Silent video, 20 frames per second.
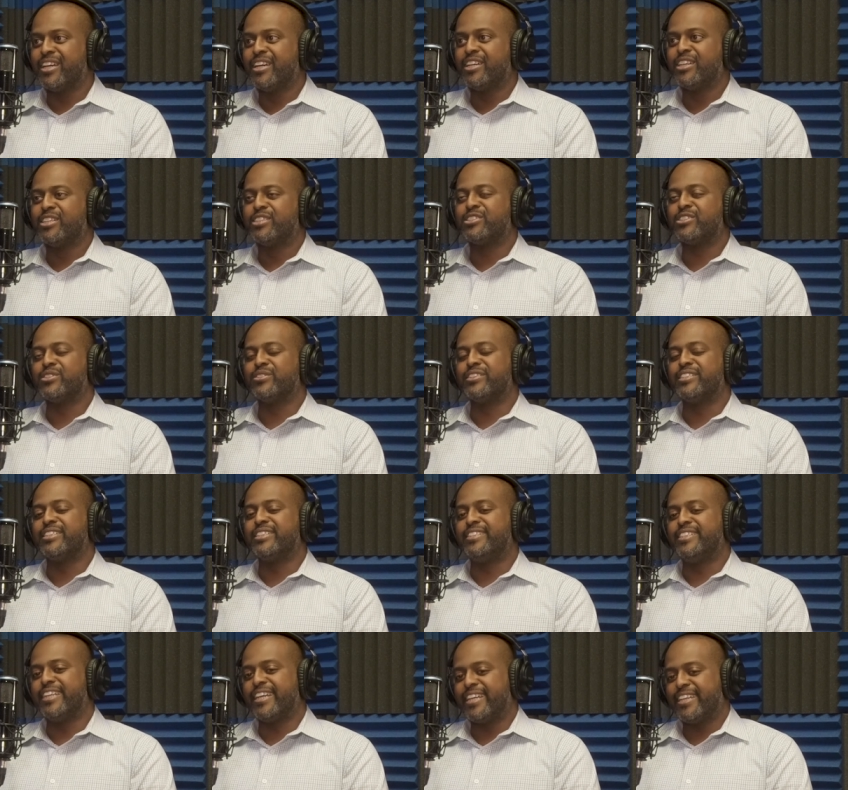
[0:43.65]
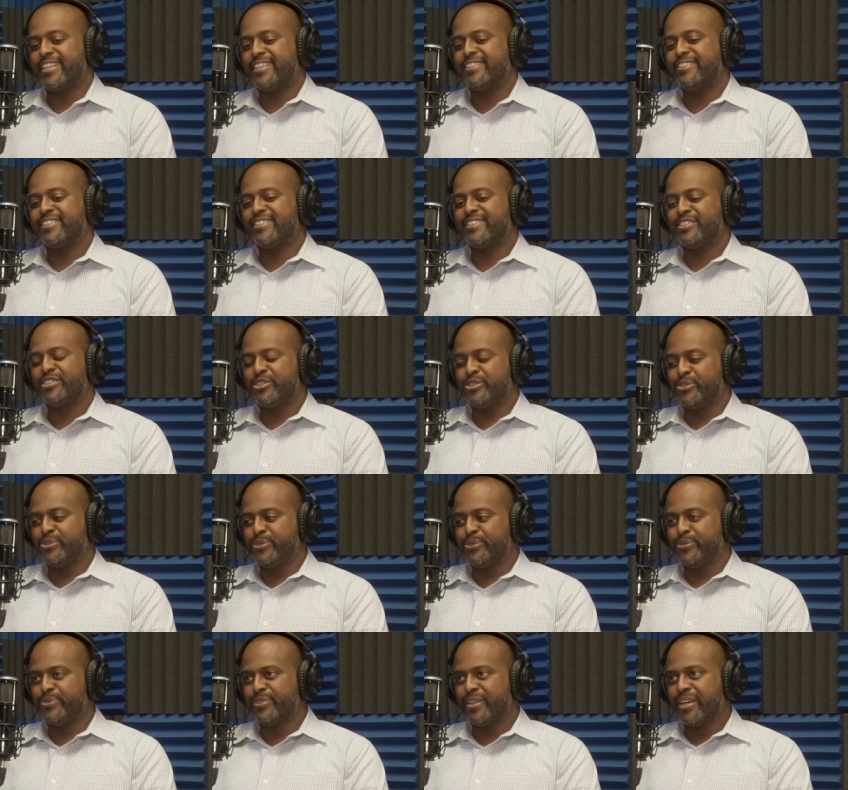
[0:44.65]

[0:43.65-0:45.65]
Mm-hmm. So the day that you